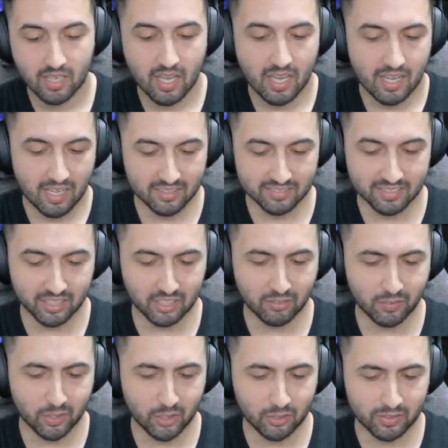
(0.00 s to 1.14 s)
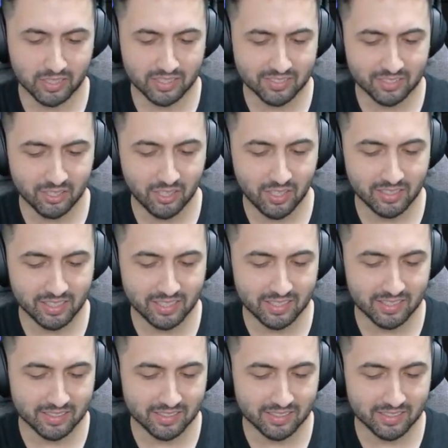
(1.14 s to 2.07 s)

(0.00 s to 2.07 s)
And second of all, is there any